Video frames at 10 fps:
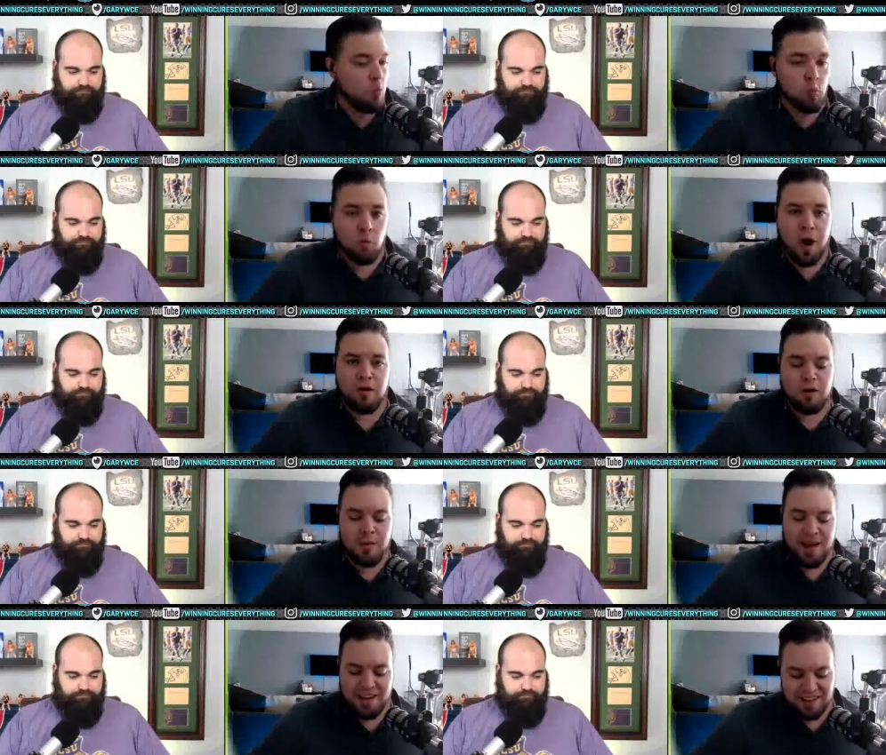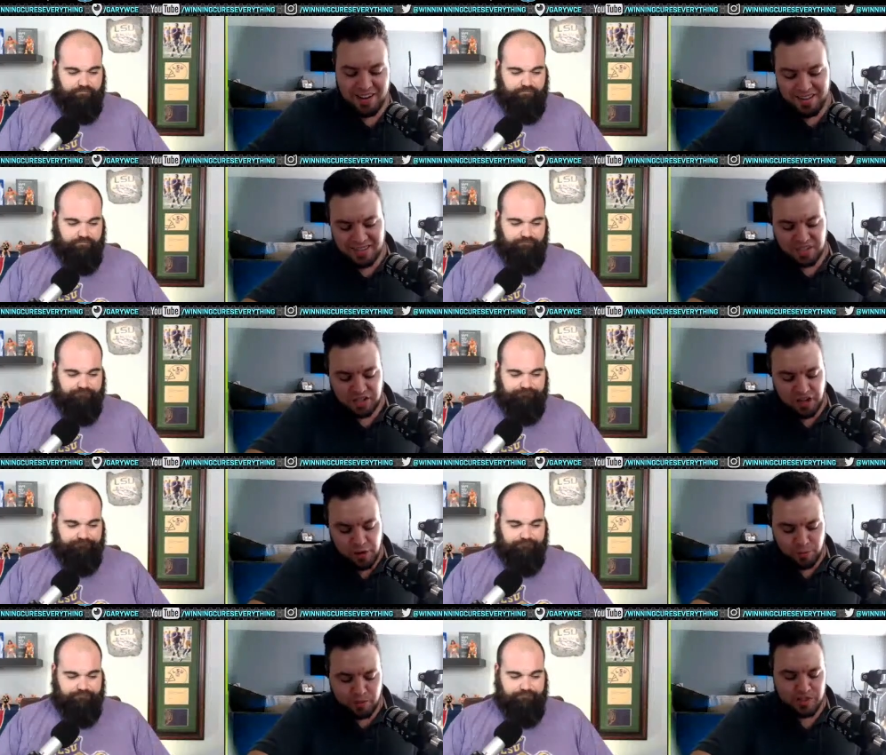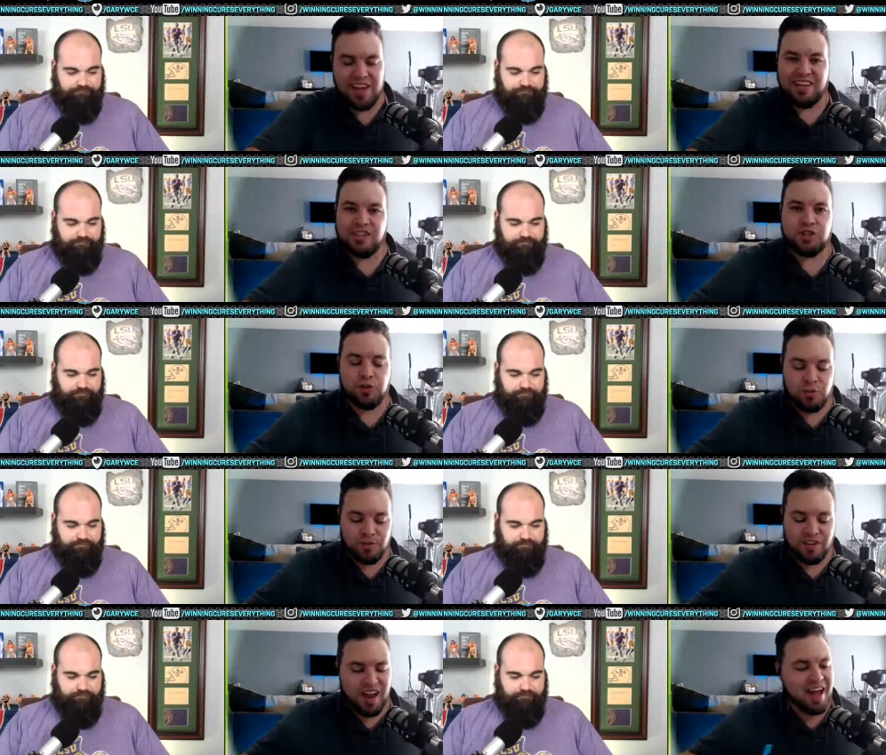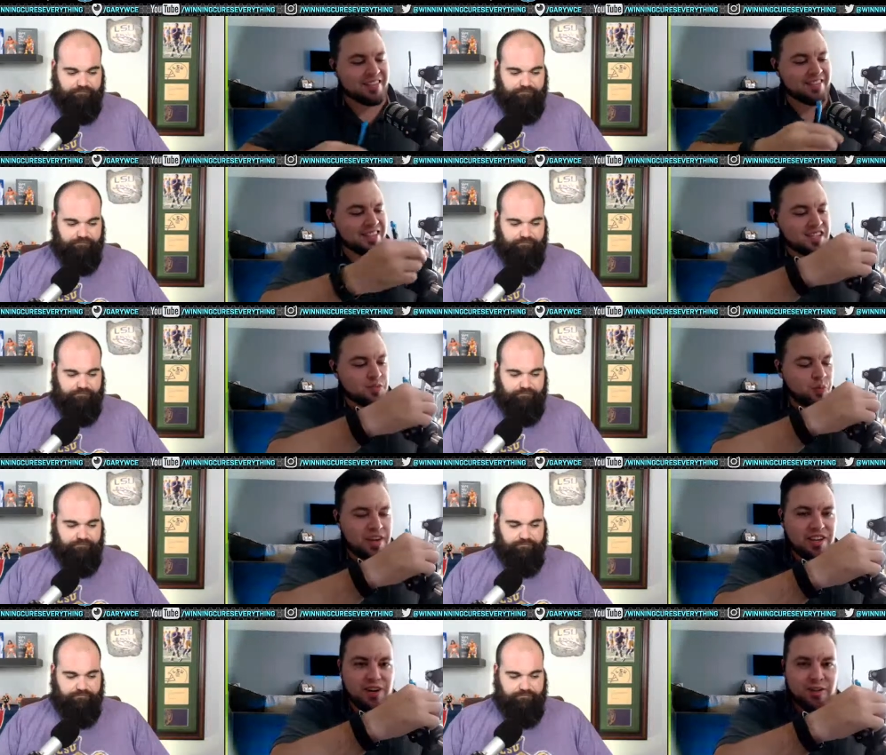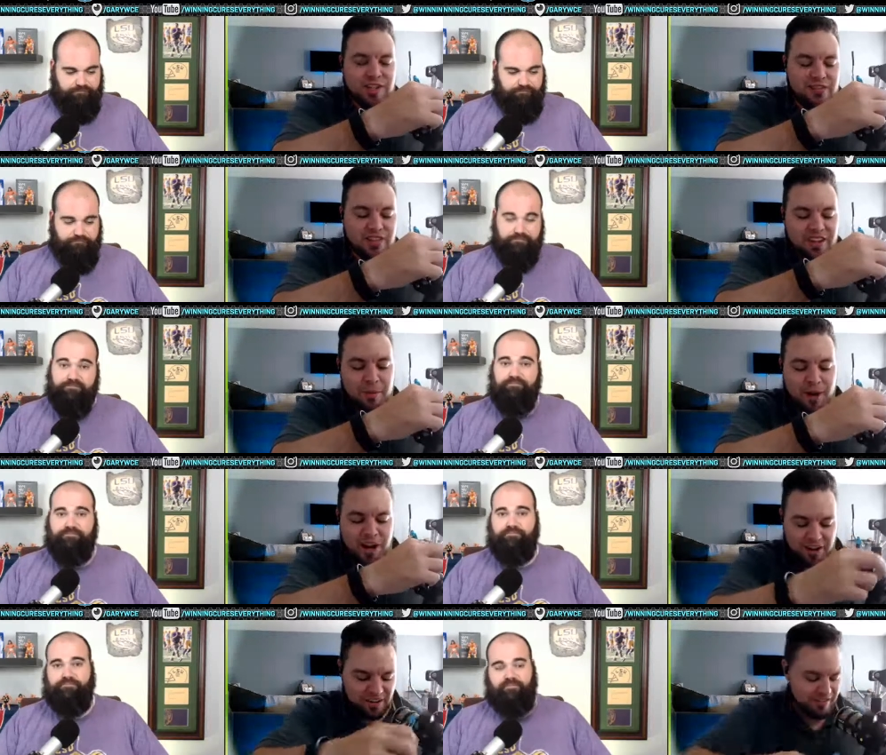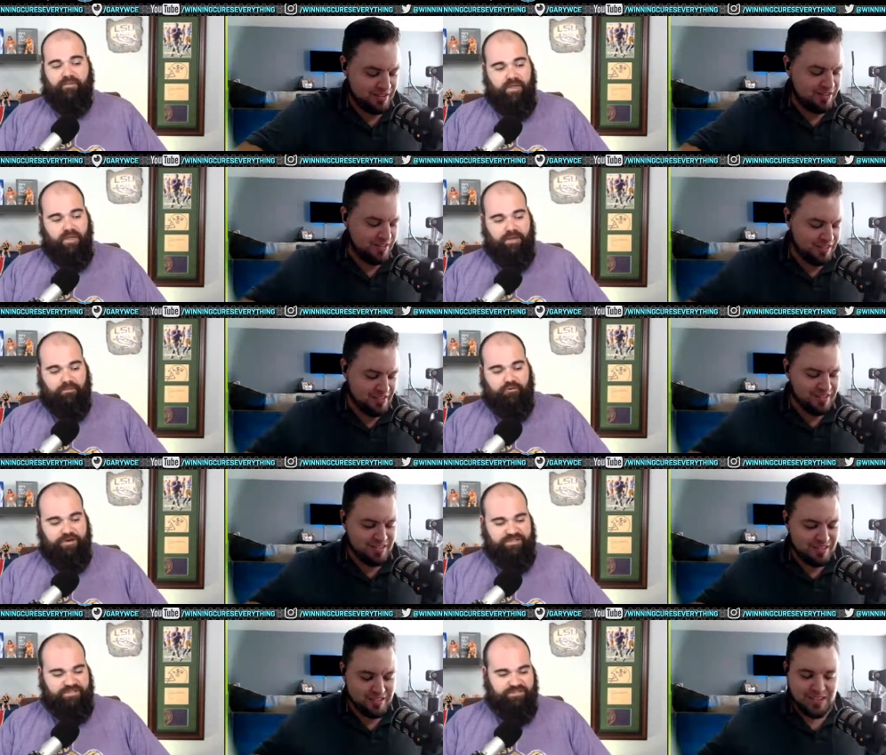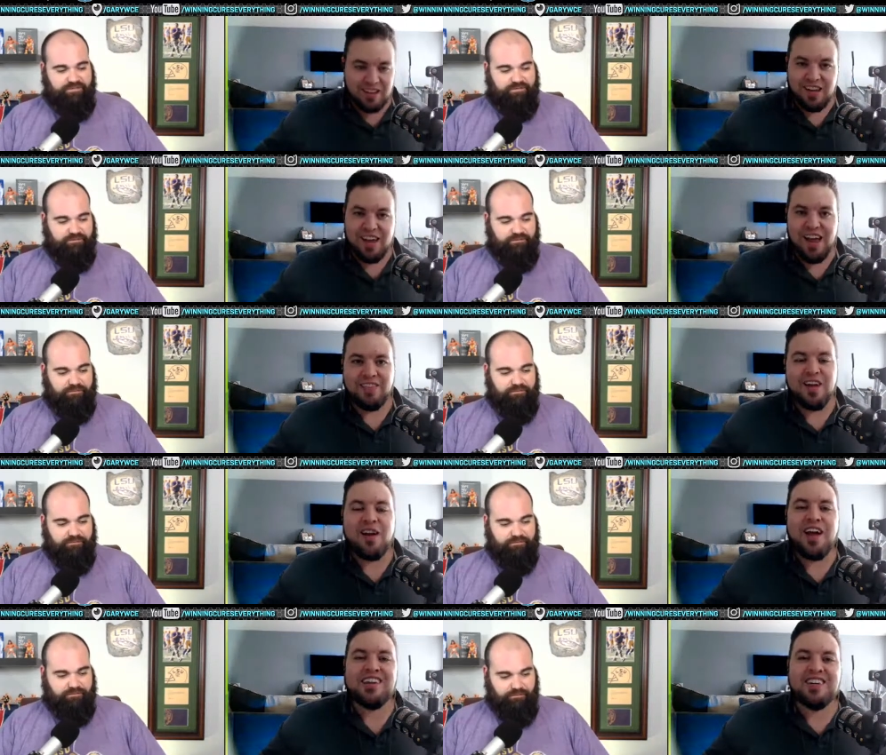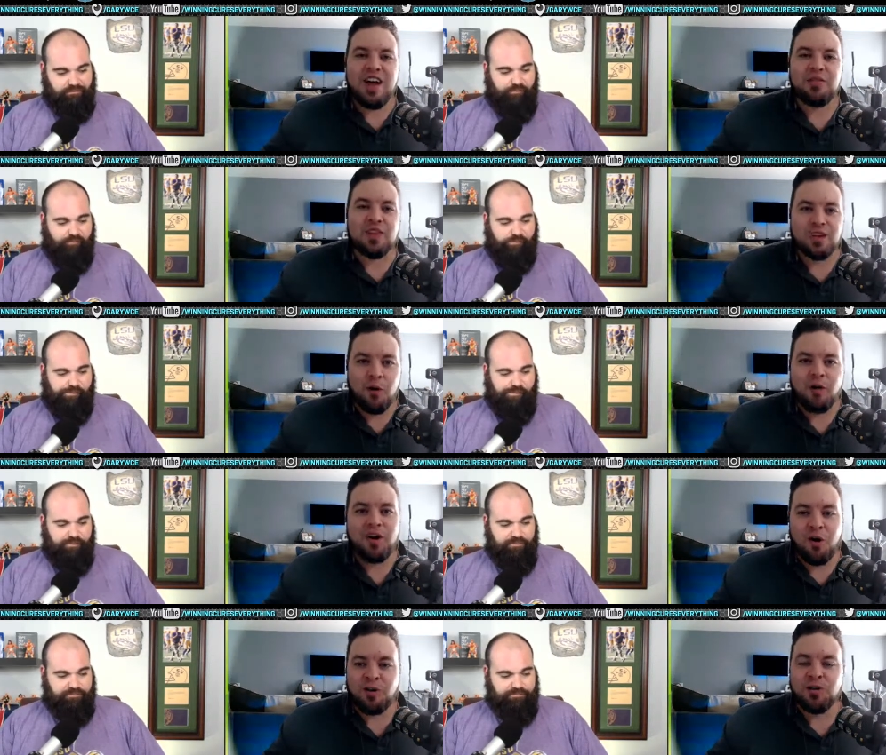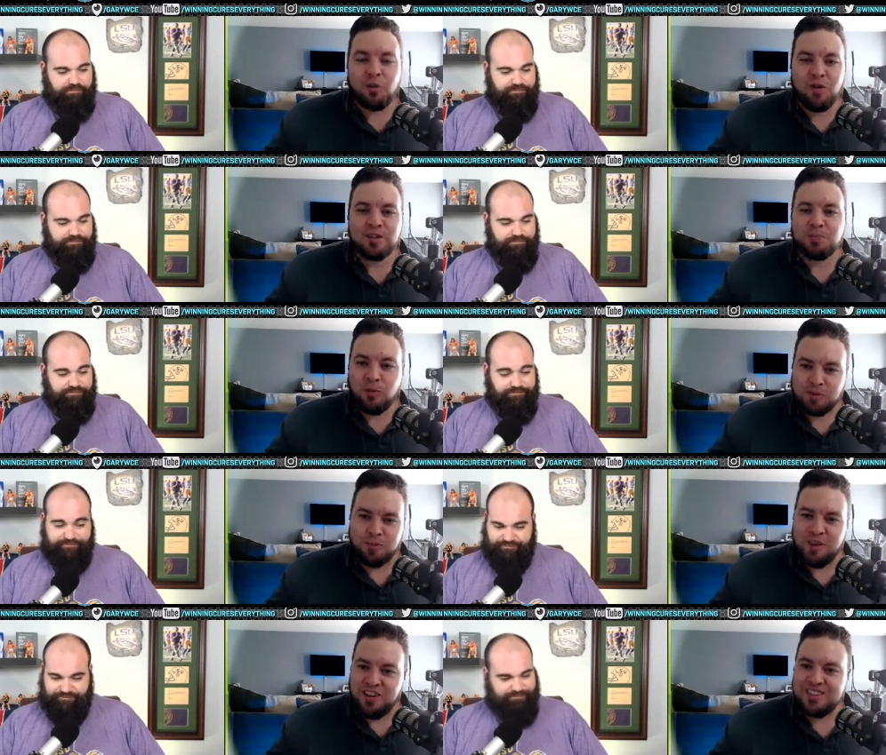Speaker 1: Welcome in. It is Tuesday, June the 9th. This is Winning Cures Everything. I'm Gary. I'm Chris. And there ain't nothing going on in the world of sports, brother.